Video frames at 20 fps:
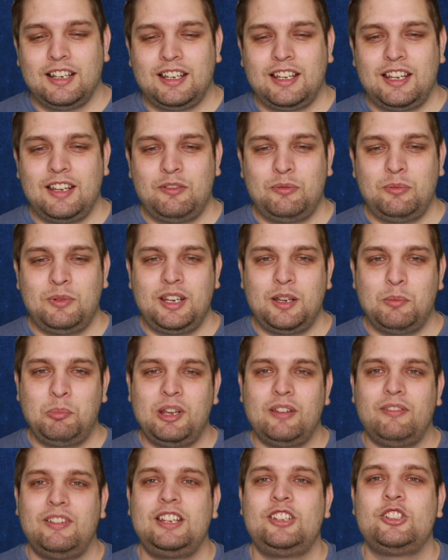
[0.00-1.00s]
give me a
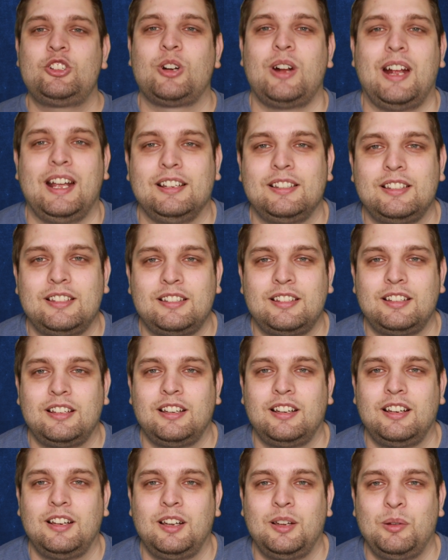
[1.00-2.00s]
bit of interest.
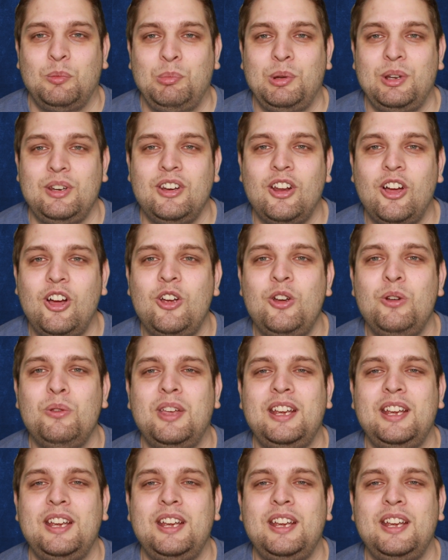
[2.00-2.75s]
But no,